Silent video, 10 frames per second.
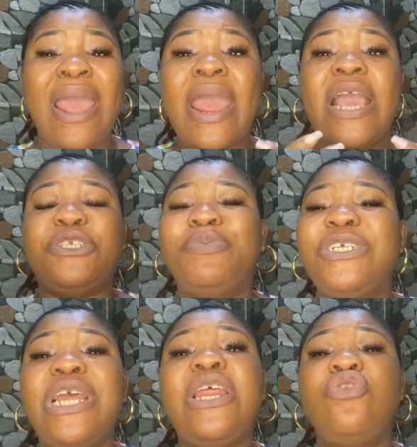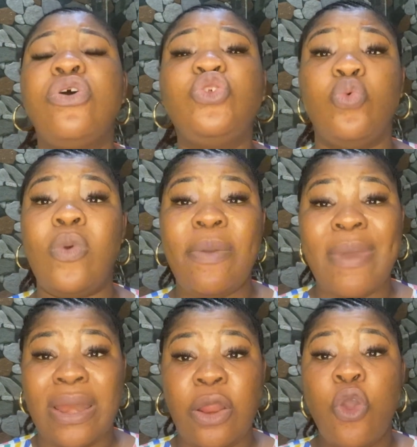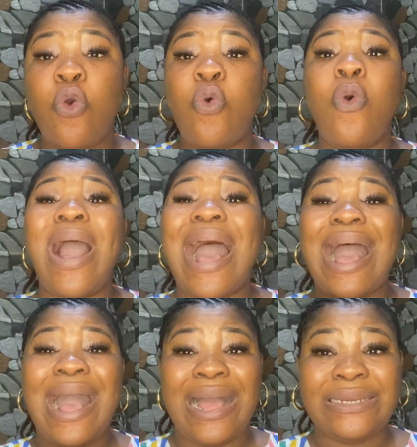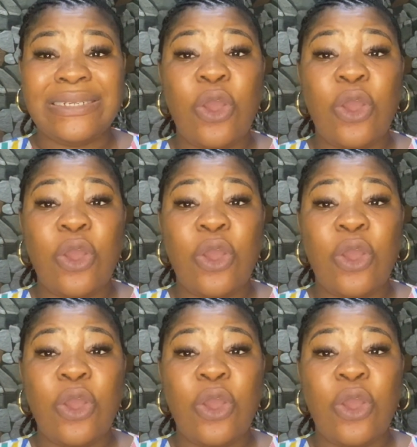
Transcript: especially those women who are hard,